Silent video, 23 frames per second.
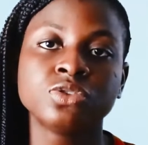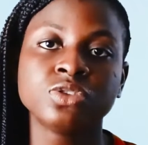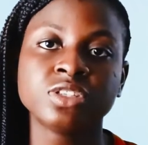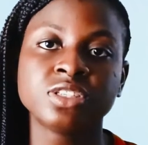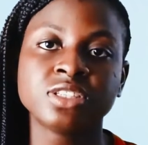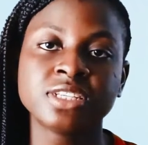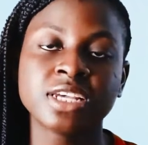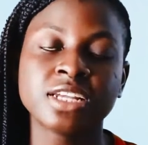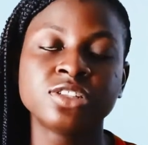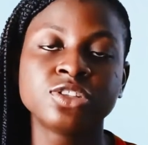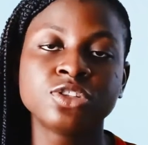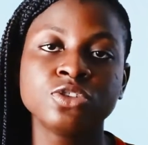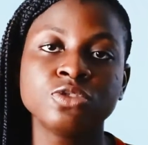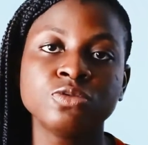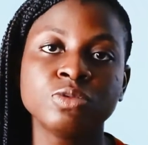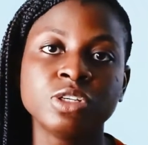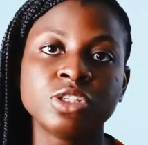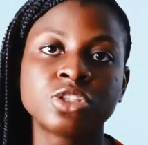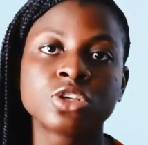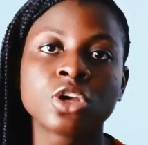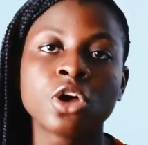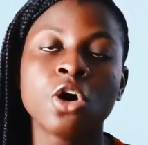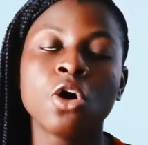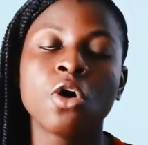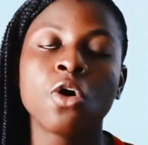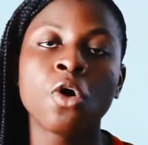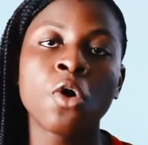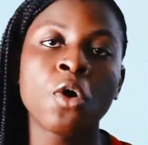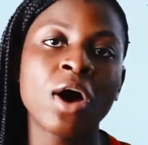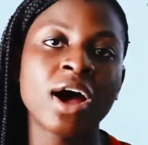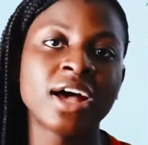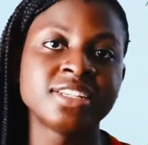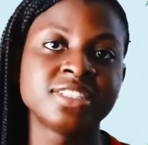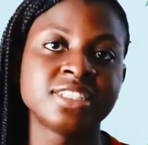to settle with
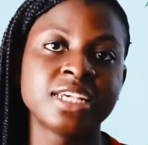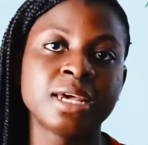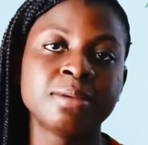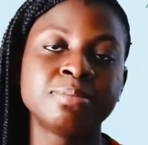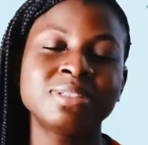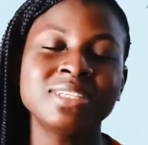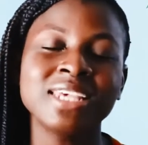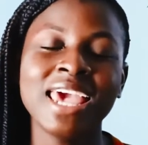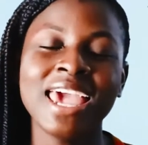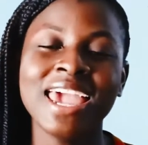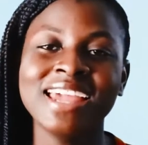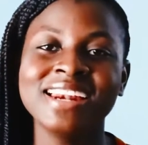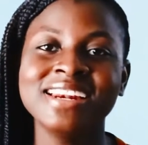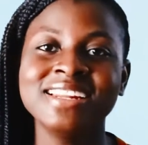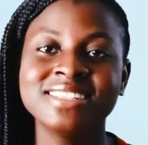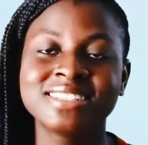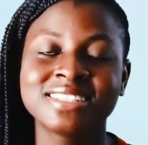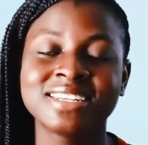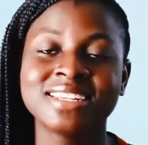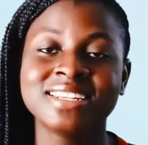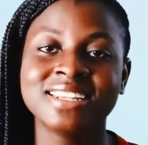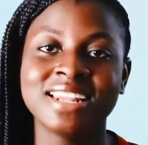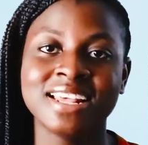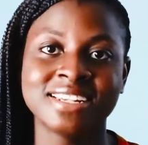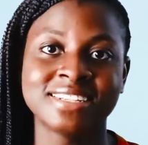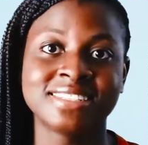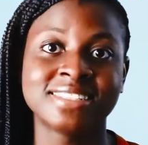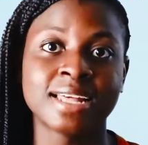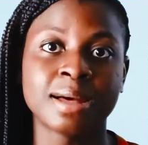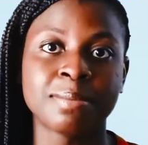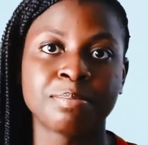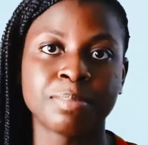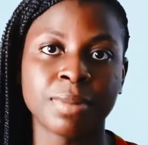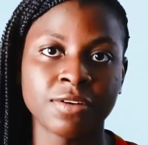or accept anything less
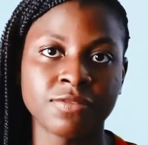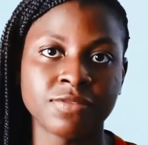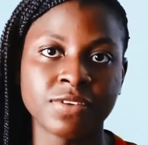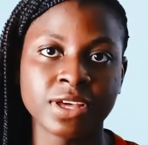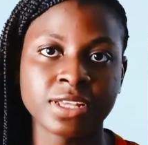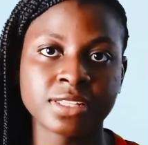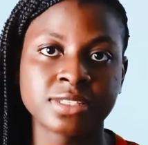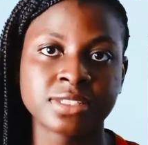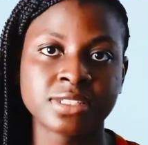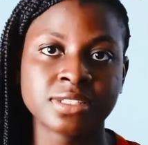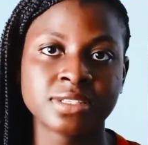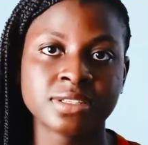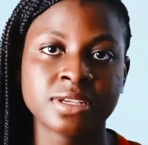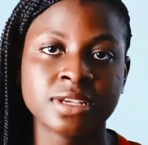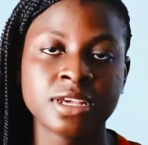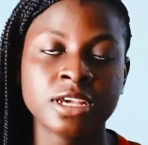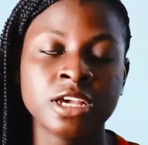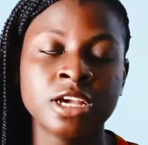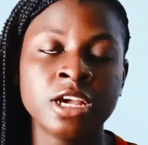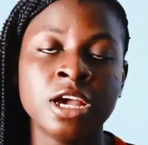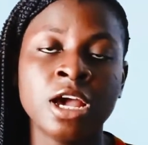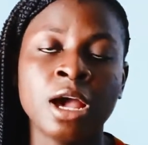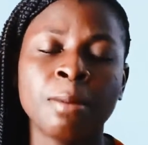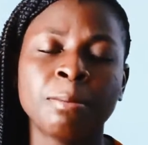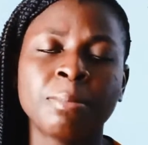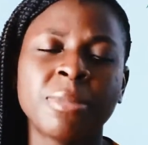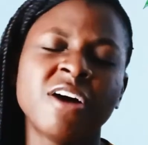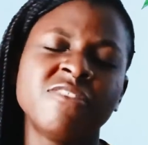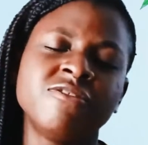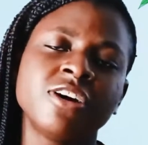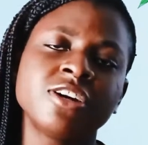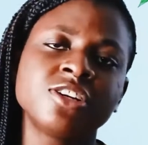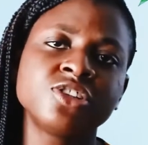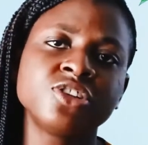than perfect.
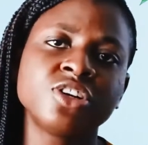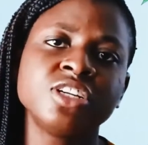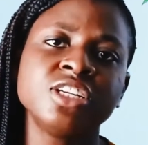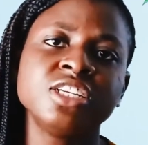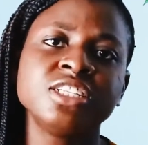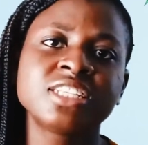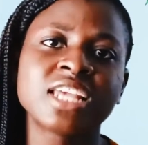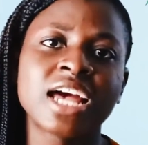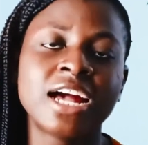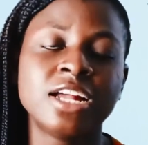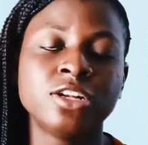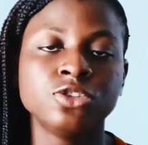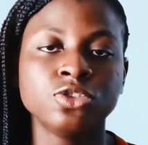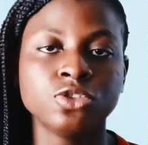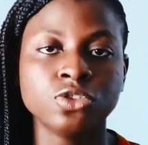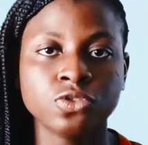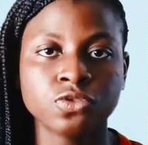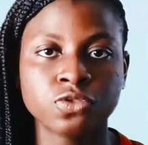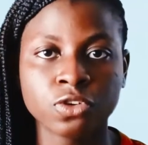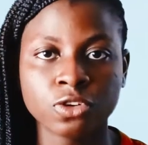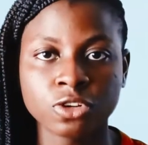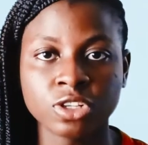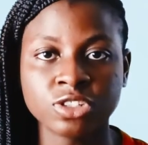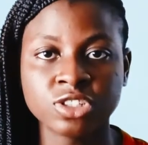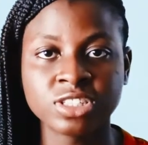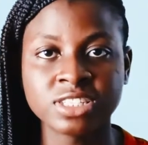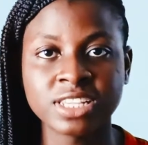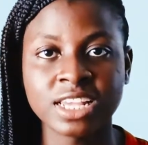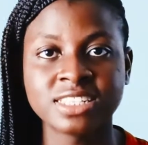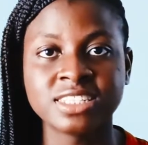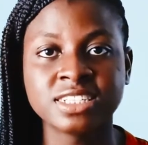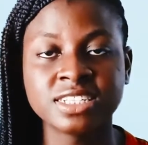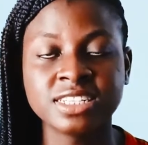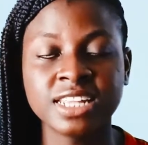Perfectionists are known for
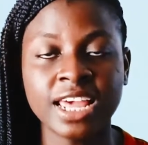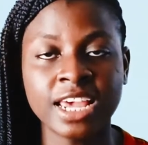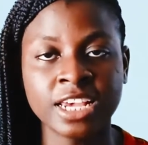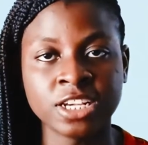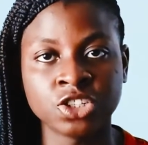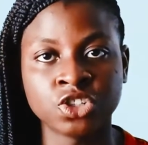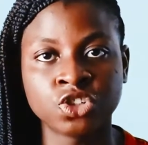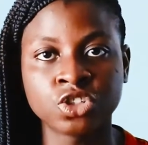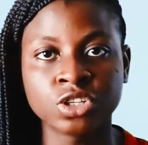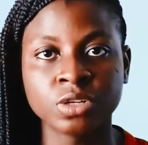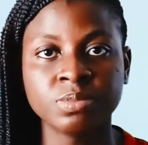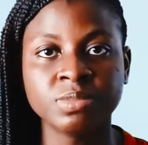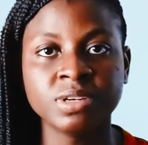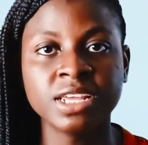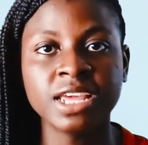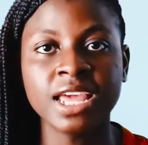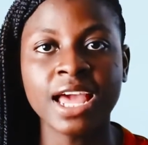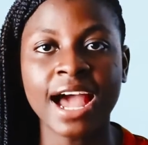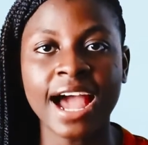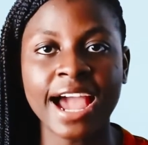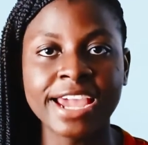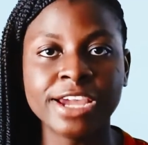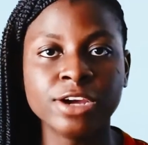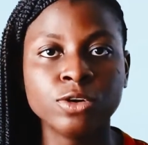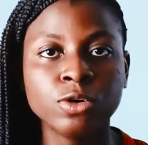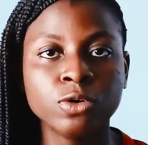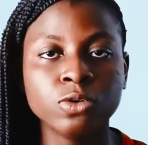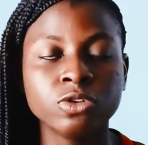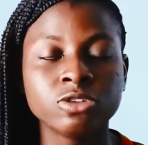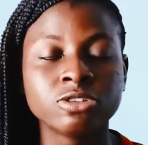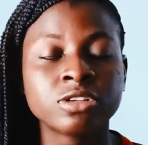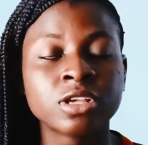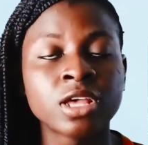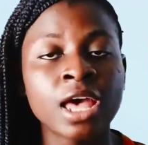setting extremely high
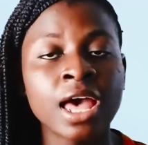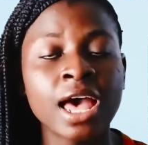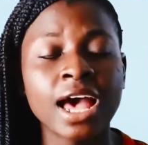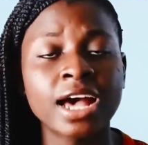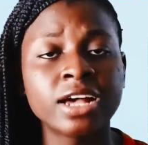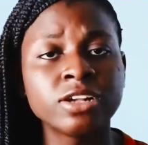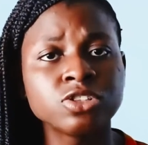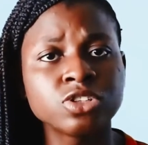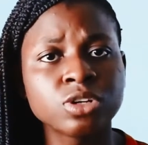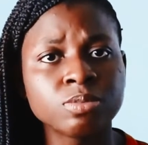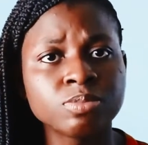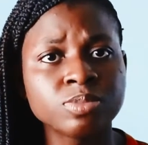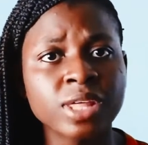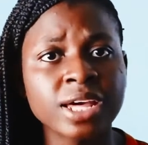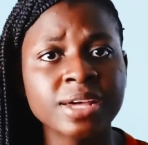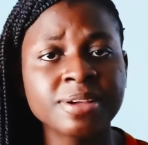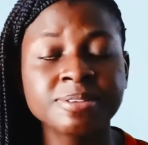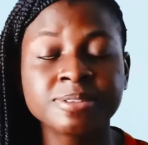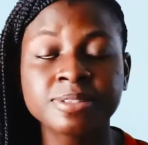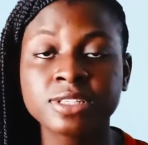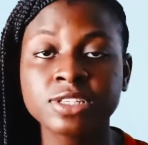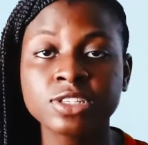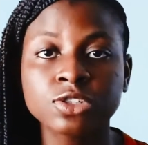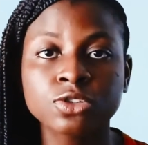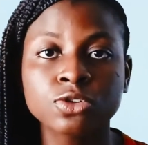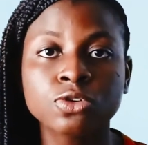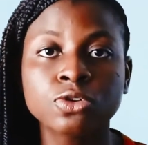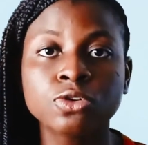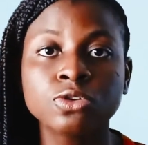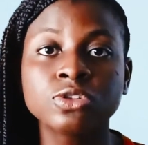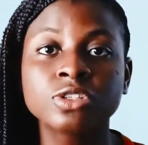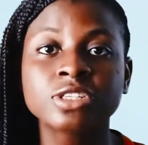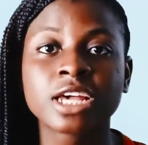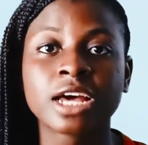goals, and sometimes these
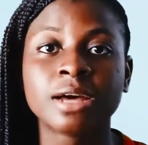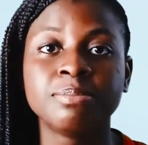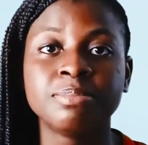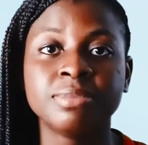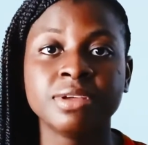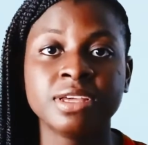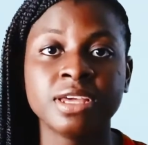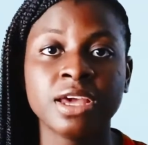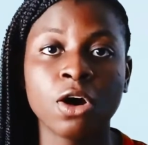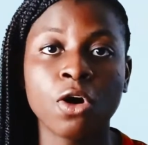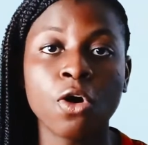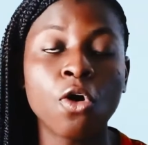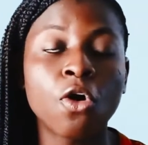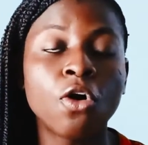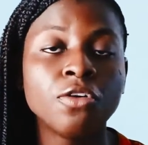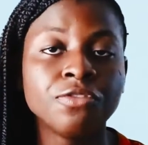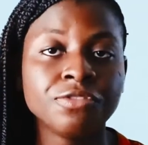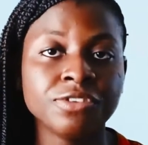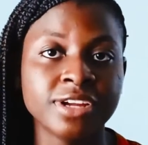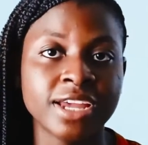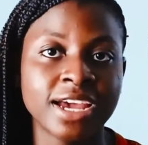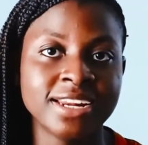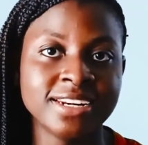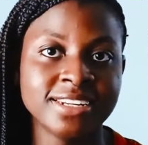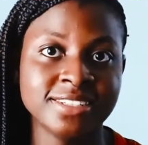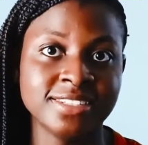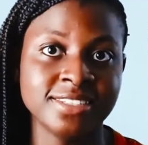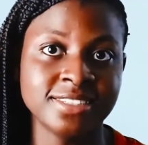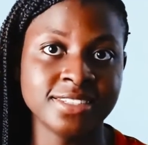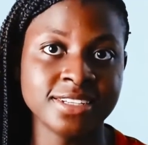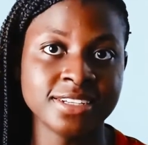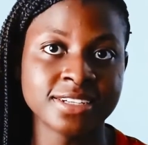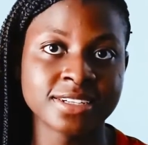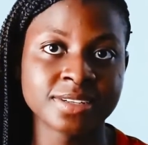goals can be
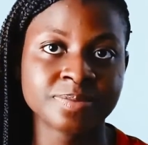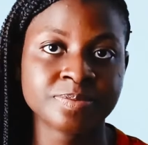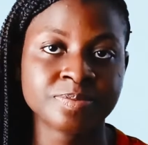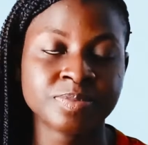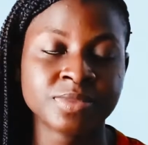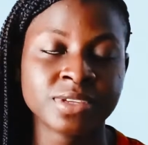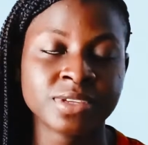unrealistic.